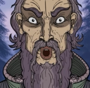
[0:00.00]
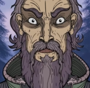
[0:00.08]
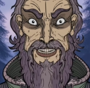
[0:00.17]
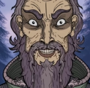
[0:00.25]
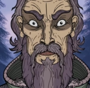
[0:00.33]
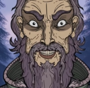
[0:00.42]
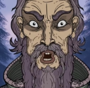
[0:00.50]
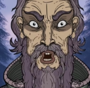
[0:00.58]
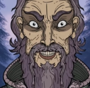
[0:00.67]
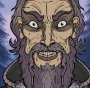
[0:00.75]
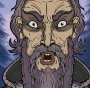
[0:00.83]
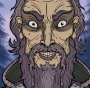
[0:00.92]
that the
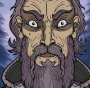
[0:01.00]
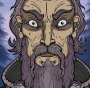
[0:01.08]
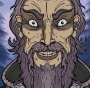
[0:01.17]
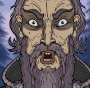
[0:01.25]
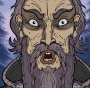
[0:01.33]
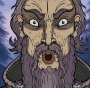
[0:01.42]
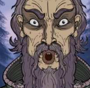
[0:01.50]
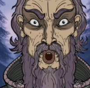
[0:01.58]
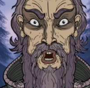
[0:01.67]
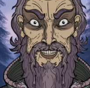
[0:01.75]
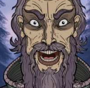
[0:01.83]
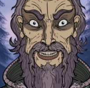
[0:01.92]
darkness is
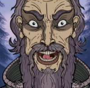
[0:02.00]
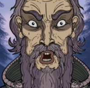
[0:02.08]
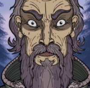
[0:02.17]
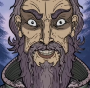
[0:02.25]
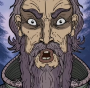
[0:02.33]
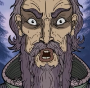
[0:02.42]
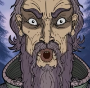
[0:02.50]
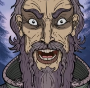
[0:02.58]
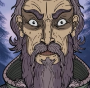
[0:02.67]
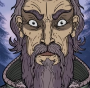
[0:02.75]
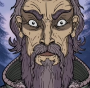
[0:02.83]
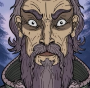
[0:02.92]
never far
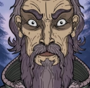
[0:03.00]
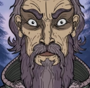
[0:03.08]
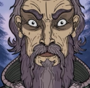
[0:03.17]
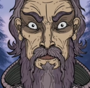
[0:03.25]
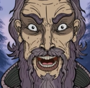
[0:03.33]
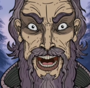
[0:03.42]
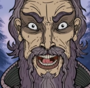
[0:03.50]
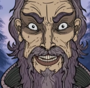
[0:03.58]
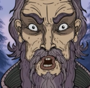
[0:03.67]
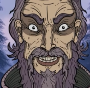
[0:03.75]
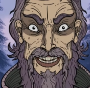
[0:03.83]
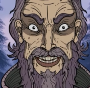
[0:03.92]
behind, always
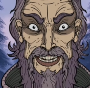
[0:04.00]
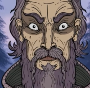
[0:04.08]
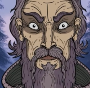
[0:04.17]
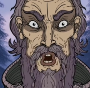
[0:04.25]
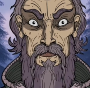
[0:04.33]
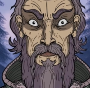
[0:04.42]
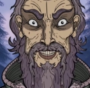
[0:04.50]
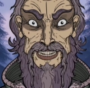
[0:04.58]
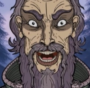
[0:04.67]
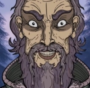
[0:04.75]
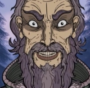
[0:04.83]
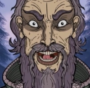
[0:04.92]
waiting at the
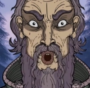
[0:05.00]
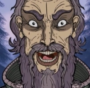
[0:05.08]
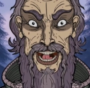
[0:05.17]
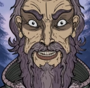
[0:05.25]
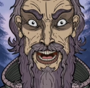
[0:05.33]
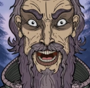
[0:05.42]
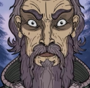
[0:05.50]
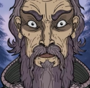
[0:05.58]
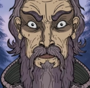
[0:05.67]
crossroads of our